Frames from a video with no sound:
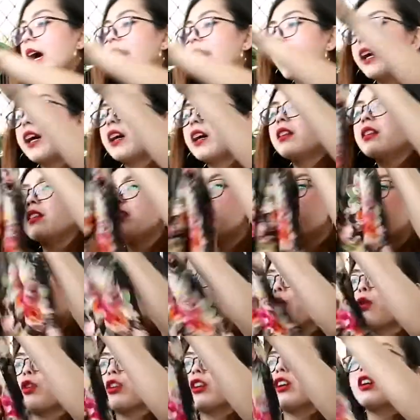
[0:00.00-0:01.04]
I got this
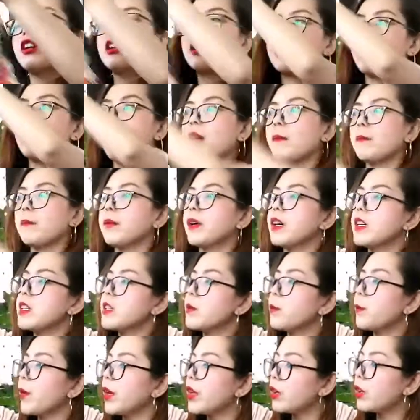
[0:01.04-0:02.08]
floral top
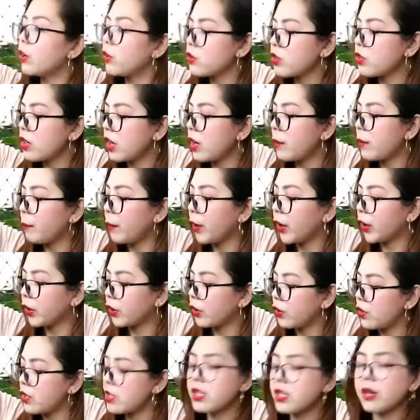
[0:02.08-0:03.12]
kasi pwede ko siyang
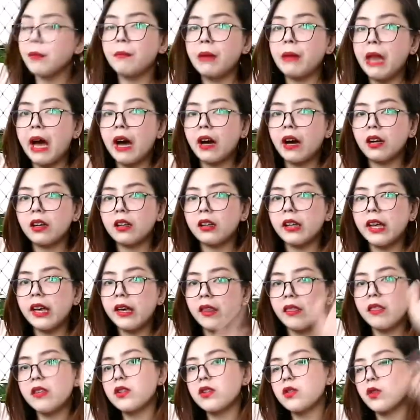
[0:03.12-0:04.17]
i-partner sa black.
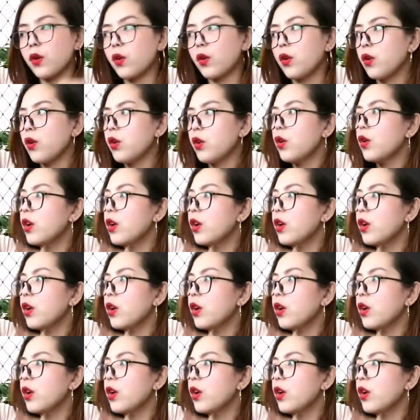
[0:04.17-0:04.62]
Like this all.